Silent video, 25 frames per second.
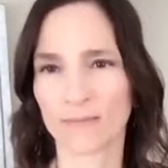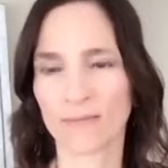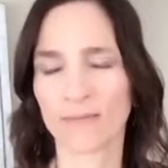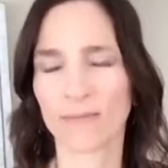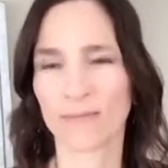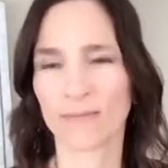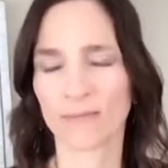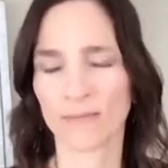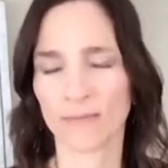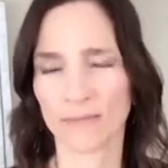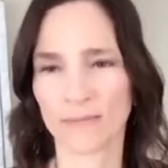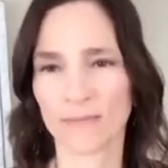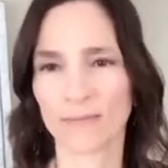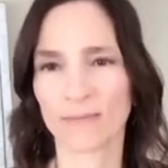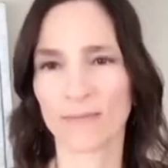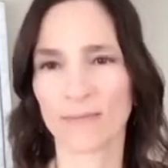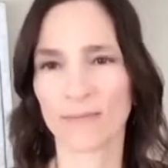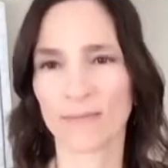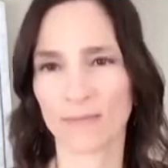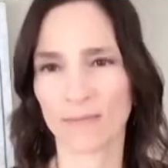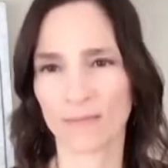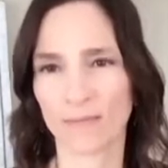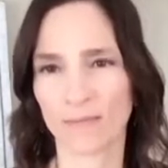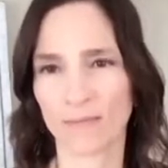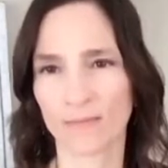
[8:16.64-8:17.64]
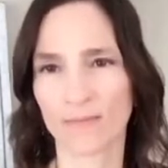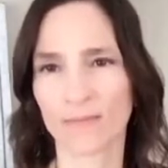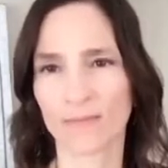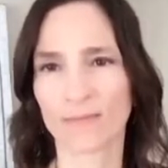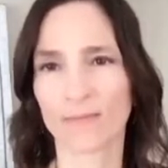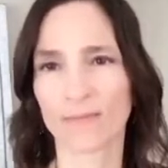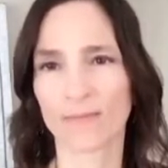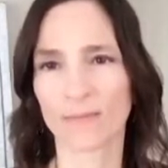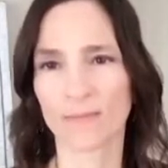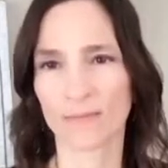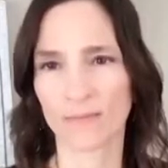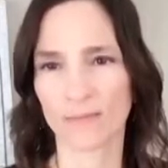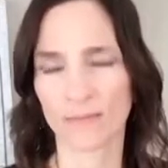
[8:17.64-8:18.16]

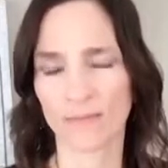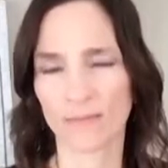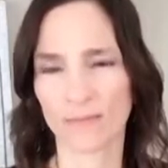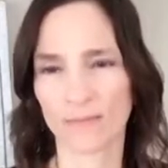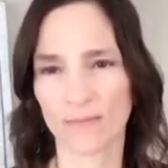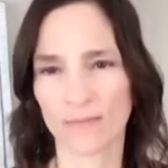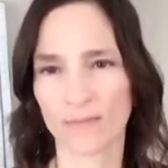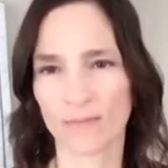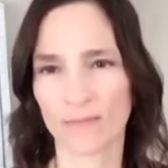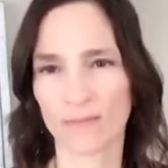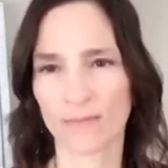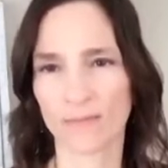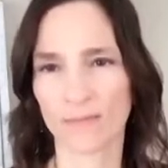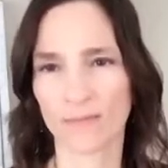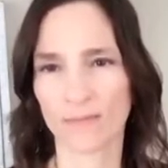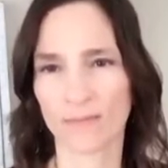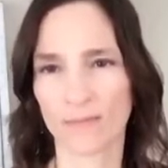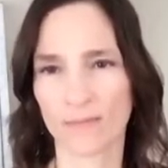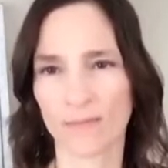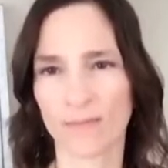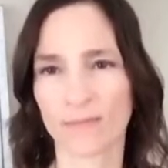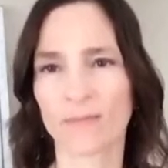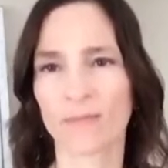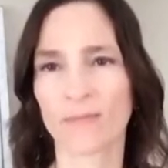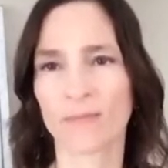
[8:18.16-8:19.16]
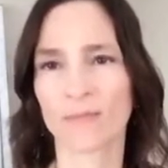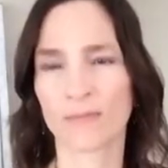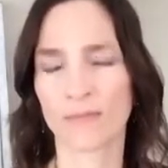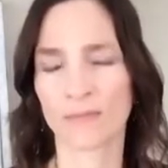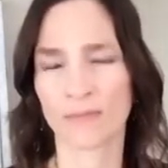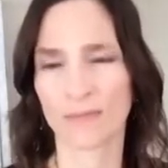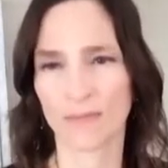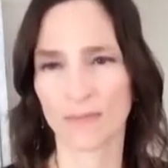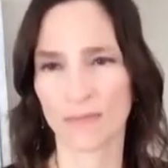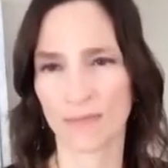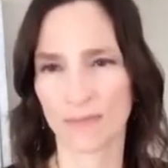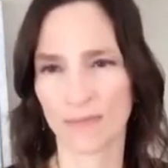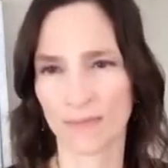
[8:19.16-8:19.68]

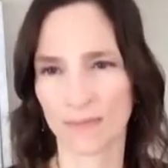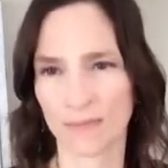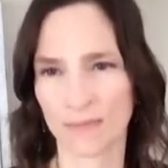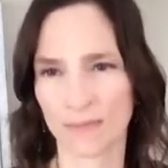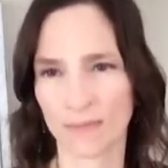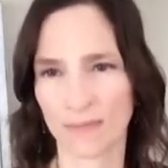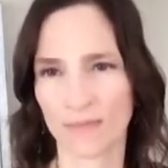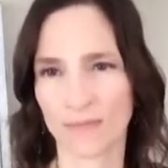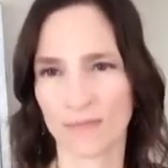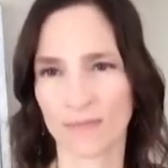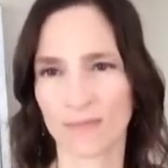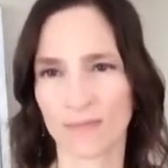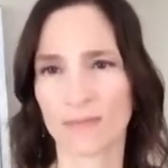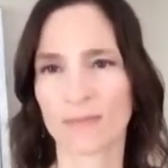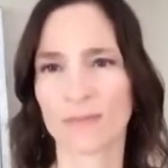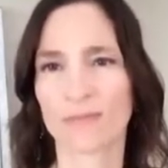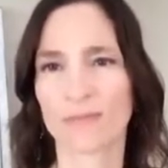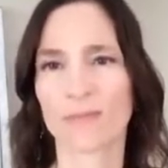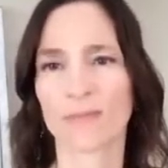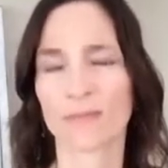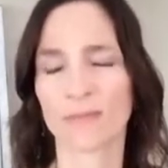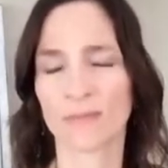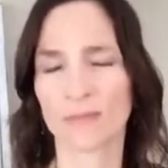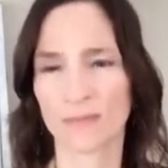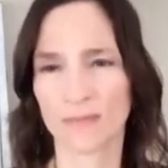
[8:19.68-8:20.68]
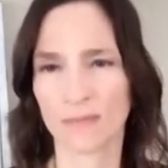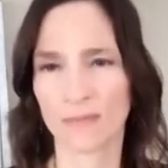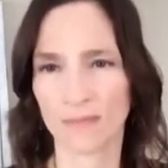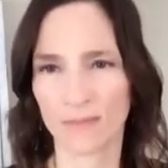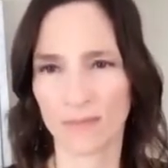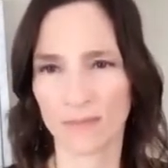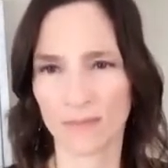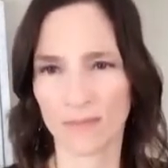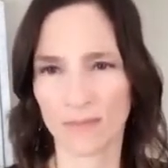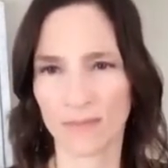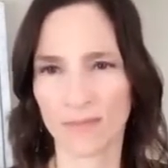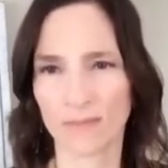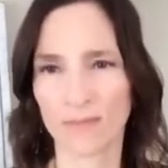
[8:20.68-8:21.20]

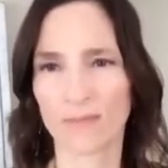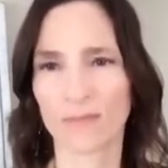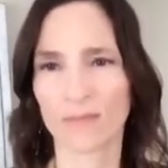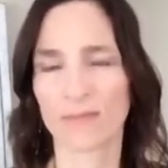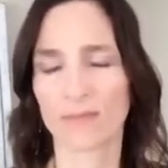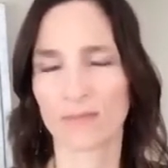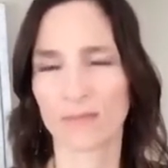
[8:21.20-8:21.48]
(silent)